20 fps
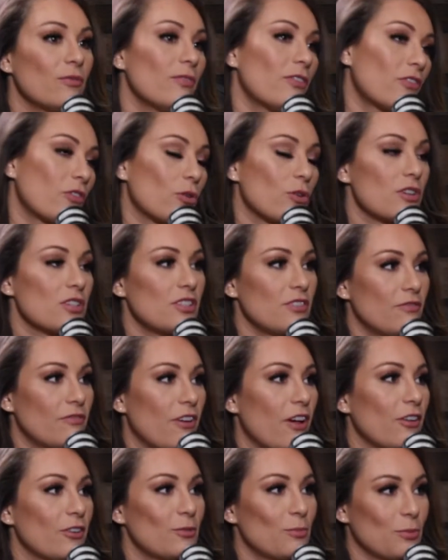of course,
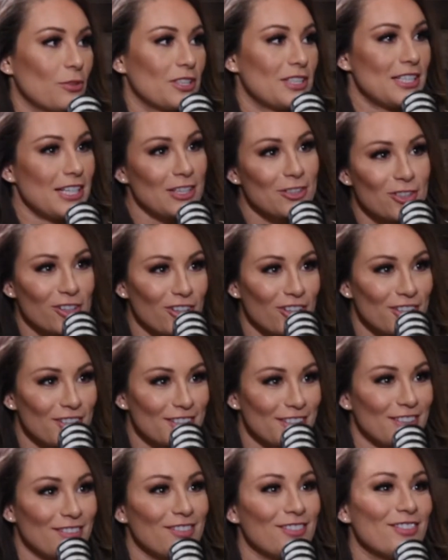follow
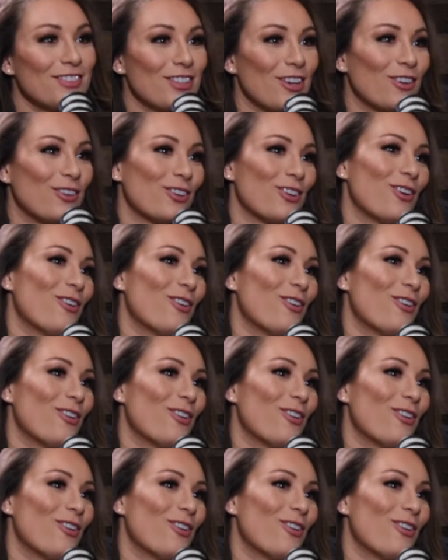procedures and don't